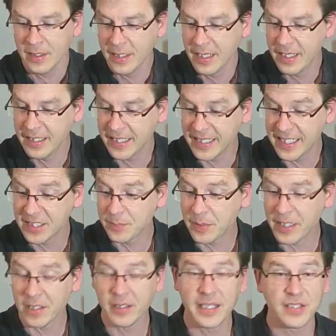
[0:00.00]
and then each
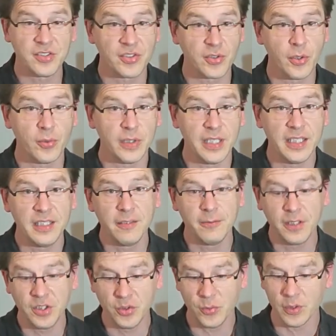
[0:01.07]
player gets their own
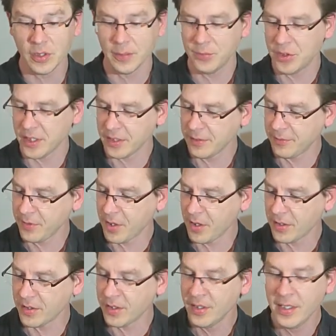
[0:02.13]
individual objective card.